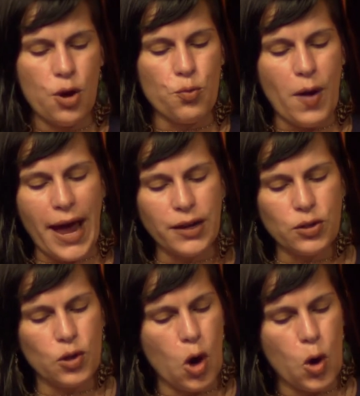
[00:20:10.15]

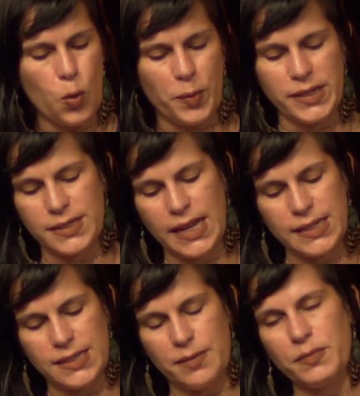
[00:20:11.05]
Radical hope is
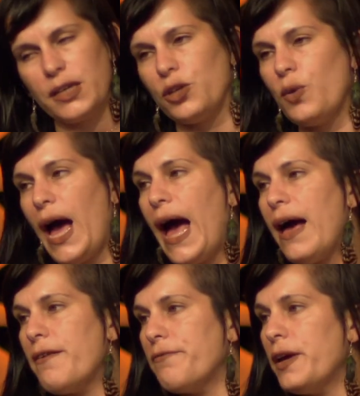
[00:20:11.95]
not something you
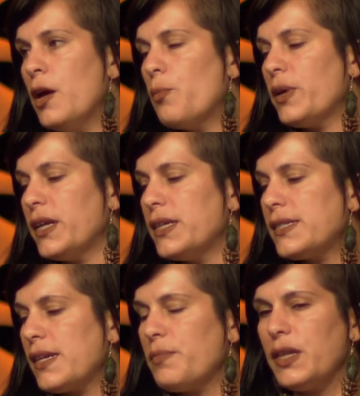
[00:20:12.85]
have, but it is
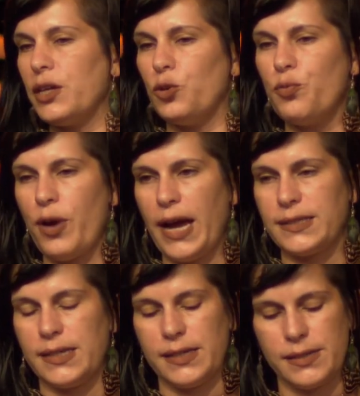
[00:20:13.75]
something you
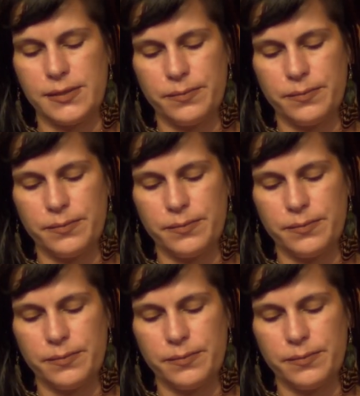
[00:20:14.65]
practice.